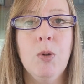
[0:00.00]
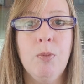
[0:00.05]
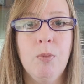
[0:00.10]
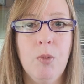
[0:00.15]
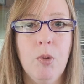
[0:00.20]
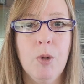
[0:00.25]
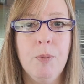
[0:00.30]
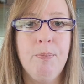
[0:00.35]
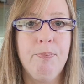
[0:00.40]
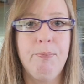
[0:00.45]

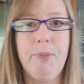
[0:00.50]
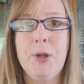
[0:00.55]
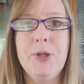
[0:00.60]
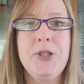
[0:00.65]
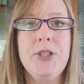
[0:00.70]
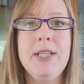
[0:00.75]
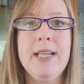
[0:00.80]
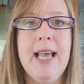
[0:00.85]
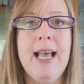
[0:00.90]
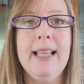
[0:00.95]
more
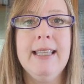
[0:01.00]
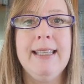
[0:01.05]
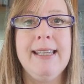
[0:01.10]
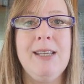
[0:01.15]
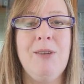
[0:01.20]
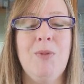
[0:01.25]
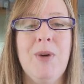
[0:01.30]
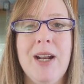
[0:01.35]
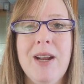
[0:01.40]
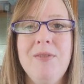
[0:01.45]

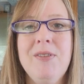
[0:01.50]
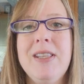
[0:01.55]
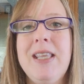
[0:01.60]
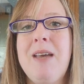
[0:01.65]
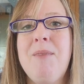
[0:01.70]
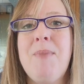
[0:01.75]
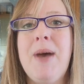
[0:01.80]
personality, whatever they